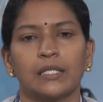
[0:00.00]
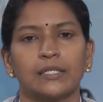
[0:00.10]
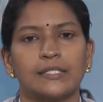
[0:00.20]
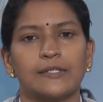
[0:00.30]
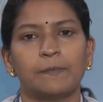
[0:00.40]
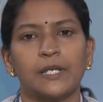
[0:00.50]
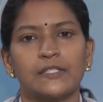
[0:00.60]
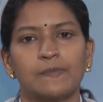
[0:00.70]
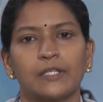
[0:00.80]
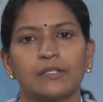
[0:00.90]
The
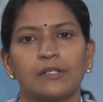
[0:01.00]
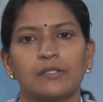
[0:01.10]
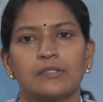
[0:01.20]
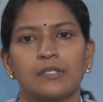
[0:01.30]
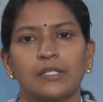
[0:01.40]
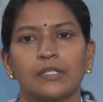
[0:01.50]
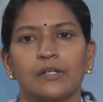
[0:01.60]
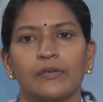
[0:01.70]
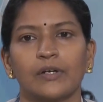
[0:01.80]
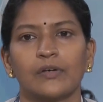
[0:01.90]
simplest method is
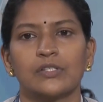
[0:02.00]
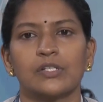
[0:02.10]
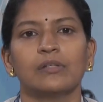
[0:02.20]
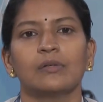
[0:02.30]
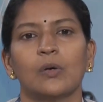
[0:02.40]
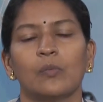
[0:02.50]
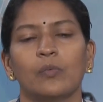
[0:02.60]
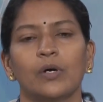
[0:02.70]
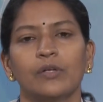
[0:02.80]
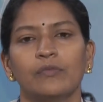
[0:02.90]
linear regression,
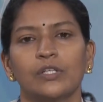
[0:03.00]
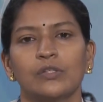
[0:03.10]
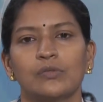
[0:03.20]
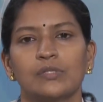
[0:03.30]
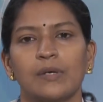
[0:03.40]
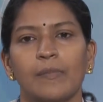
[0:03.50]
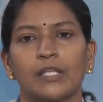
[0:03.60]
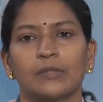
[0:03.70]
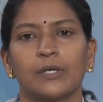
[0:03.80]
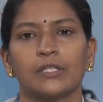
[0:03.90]
where we use the
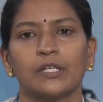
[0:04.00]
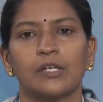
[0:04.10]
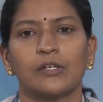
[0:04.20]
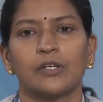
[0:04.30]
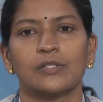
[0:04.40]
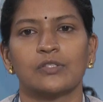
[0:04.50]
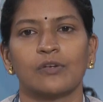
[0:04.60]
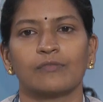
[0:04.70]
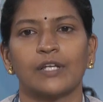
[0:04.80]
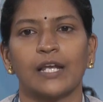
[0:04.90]
mathematical equation
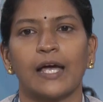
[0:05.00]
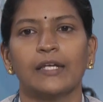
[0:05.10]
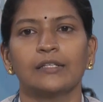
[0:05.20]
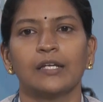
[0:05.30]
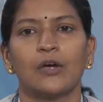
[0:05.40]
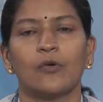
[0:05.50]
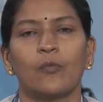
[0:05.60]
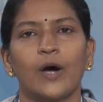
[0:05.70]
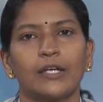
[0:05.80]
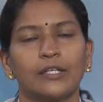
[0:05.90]
of the line
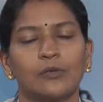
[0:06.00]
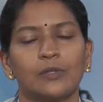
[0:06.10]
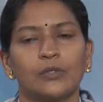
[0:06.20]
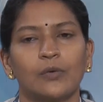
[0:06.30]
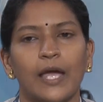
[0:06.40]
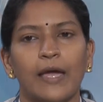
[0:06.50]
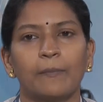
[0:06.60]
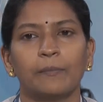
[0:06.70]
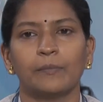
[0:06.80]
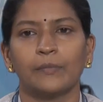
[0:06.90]
y equal to
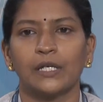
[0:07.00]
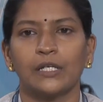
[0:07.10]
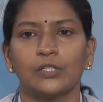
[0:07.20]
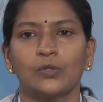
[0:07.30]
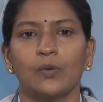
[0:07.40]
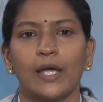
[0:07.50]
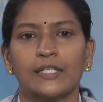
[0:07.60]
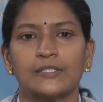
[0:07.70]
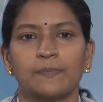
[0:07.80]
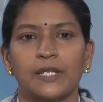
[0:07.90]
m into
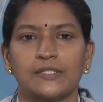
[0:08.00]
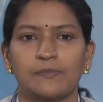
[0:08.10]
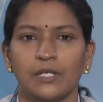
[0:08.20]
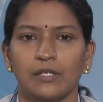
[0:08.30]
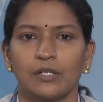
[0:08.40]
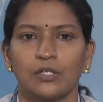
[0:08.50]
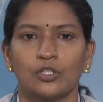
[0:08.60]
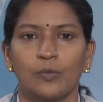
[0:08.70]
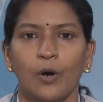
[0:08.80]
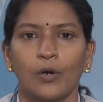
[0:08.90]
x plus b
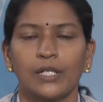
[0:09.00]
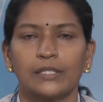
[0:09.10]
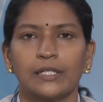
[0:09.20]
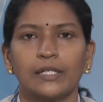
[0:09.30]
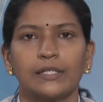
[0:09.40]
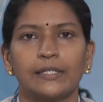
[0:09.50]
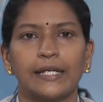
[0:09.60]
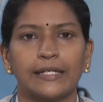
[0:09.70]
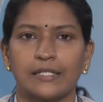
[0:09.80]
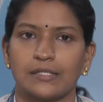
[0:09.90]
to model the
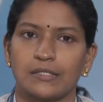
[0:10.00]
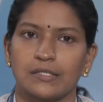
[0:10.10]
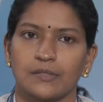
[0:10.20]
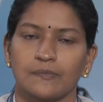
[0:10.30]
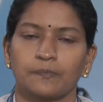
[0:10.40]
data set.